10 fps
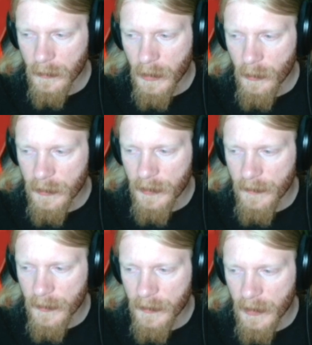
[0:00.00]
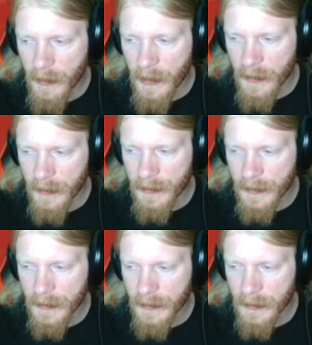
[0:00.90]
want to see if there's anybody
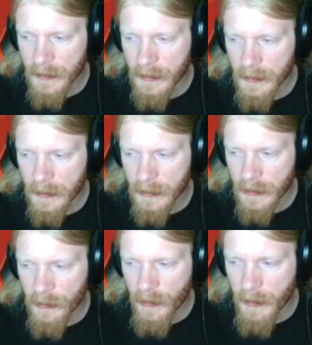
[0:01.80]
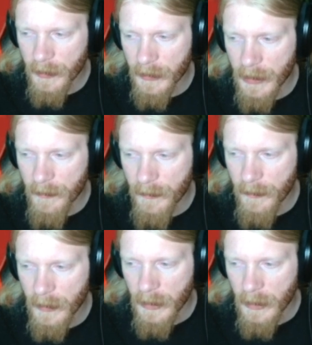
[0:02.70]
else streaming their game.